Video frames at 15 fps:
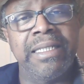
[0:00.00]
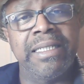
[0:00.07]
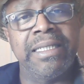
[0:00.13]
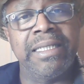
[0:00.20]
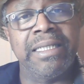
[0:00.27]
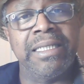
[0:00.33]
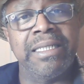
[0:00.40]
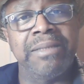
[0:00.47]

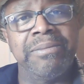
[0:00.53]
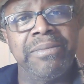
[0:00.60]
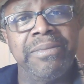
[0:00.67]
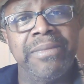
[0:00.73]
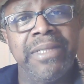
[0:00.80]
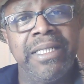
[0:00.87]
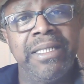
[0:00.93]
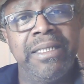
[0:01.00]
Um,
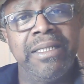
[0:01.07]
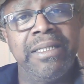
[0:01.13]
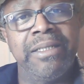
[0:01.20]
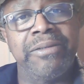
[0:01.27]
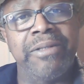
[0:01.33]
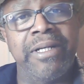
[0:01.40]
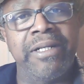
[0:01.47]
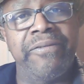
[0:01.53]

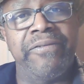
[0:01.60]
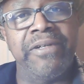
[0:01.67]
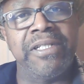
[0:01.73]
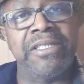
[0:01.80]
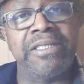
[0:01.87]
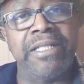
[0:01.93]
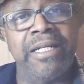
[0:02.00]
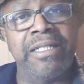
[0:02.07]
Trying to
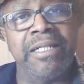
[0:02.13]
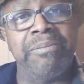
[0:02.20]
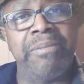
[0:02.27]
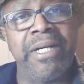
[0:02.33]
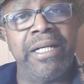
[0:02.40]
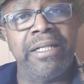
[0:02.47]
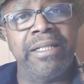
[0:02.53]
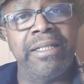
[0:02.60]
finish that up
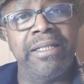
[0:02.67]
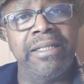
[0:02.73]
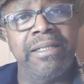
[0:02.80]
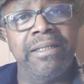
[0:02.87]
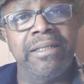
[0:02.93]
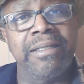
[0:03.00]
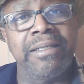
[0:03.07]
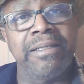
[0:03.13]
by
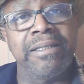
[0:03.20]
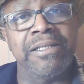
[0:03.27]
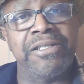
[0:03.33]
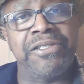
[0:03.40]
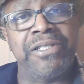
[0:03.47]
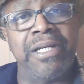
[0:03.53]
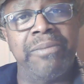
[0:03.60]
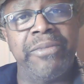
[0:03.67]
the
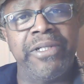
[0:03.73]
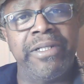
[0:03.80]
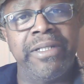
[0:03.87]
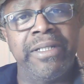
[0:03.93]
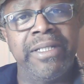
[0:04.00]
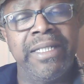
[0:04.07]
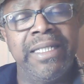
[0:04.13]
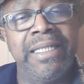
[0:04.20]
summer
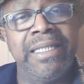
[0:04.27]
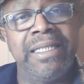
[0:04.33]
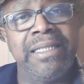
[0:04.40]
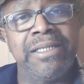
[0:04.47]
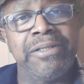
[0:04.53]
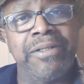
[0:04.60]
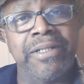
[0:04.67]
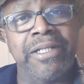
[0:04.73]

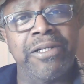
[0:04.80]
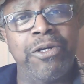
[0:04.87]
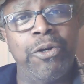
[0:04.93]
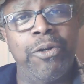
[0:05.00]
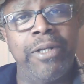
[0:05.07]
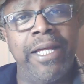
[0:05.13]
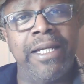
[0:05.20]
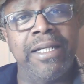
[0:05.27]
so I could
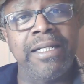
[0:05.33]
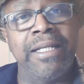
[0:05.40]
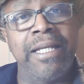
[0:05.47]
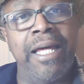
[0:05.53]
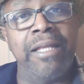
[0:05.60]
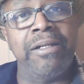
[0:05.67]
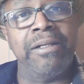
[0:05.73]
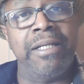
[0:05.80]
call that
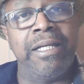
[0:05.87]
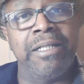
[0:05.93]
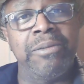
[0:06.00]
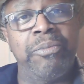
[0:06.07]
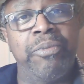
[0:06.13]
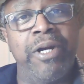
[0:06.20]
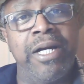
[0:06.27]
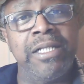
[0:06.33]
another done
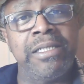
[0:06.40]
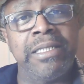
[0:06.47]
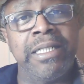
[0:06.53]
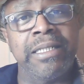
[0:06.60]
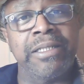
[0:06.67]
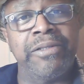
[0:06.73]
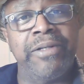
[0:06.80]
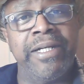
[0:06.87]

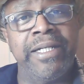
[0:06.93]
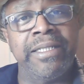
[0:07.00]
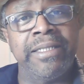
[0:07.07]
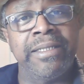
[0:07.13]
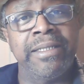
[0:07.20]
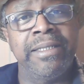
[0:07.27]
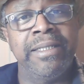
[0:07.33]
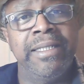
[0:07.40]
project, trying to
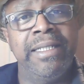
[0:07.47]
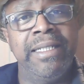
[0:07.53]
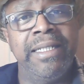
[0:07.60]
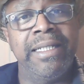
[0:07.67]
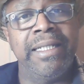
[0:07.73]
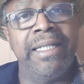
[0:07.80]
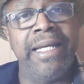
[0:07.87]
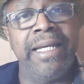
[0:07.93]

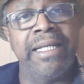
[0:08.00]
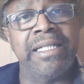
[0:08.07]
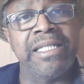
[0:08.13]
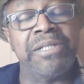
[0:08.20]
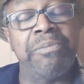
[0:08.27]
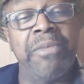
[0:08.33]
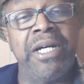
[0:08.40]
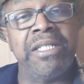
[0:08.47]
gain
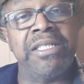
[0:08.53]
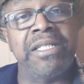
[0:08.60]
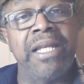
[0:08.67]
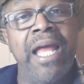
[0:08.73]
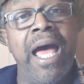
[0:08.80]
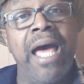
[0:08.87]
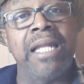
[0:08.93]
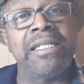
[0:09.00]
as much
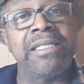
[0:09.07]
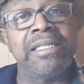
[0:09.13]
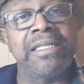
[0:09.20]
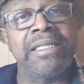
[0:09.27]
knowledge as